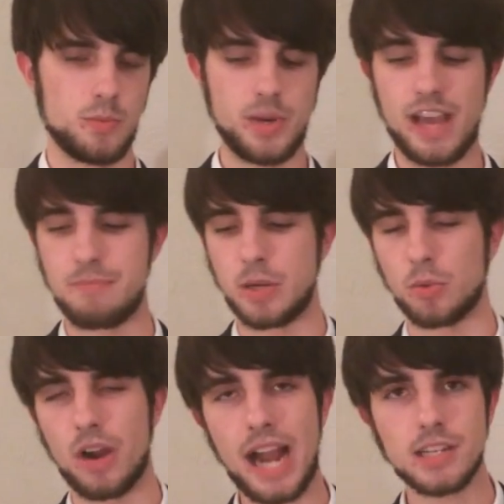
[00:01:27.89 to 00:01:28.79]
We have been
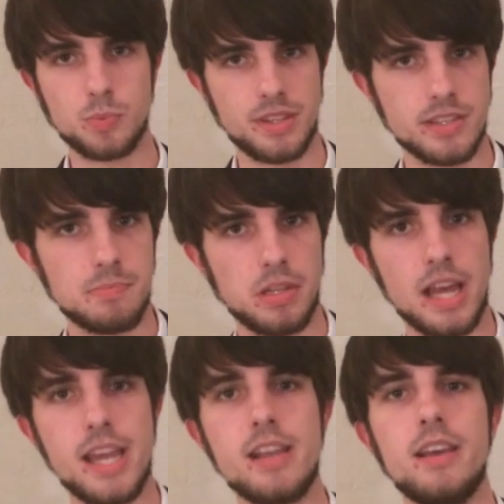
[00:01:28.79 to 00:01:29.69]
racked with this
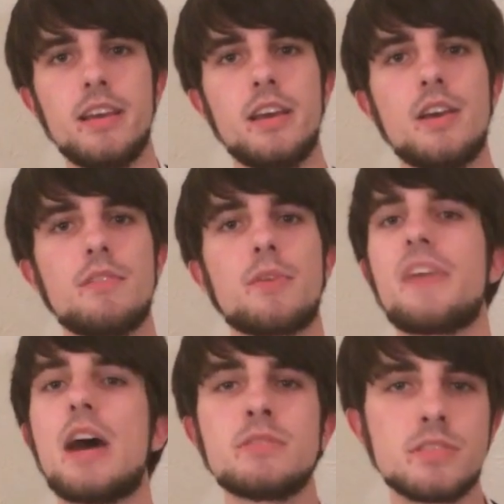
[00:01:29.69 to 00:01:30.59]
plague for
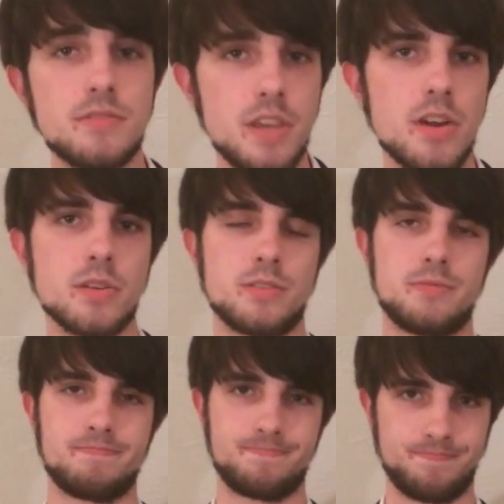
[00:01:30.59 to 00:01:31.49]
thousands of
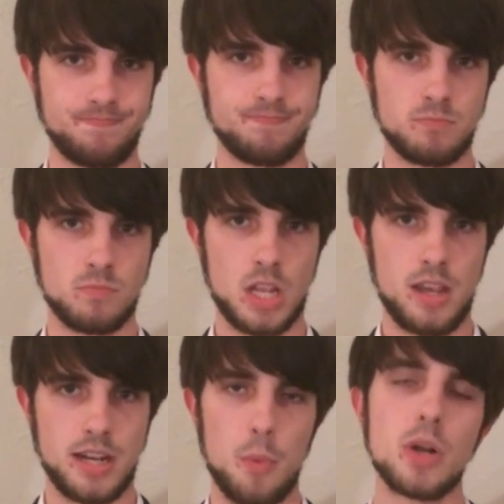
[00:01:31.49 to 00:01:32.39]
years.
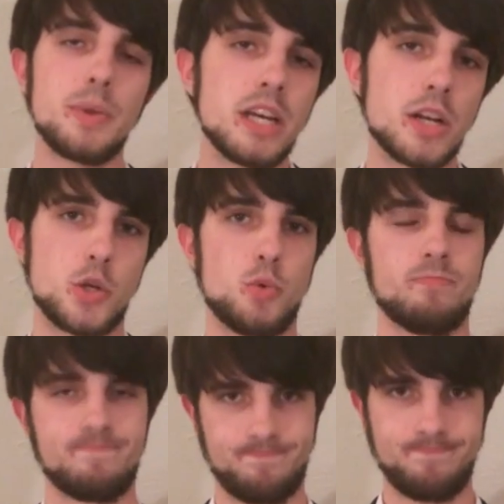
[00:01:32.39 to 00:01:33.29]
Now, what are we going to do?
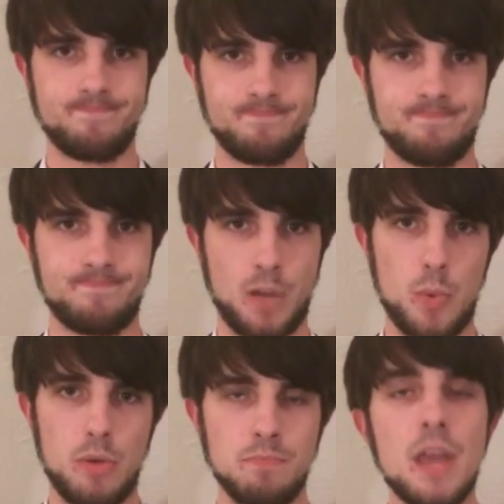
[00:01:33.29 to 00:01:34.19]

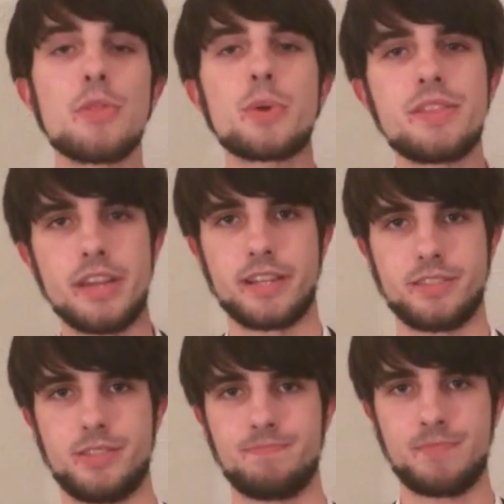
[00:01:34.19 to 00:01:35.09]
Well, 3
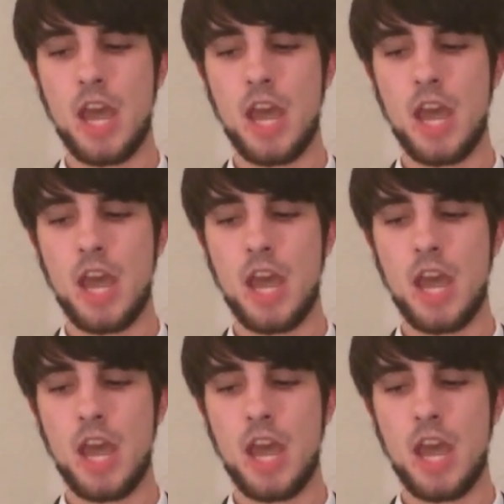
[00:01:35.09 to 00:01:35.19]
things.